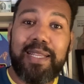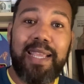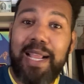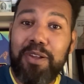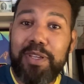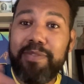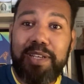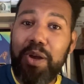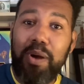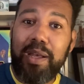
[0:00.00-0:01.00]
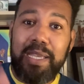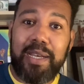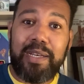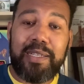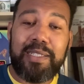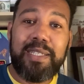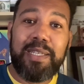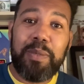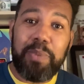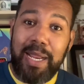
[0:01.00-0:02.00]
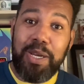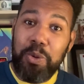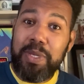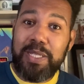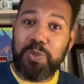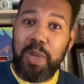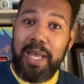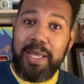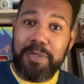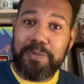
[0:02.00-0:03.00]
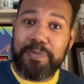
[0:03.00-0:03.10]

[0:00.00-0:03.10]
And I don't even know all y'all, but I know it gets wild.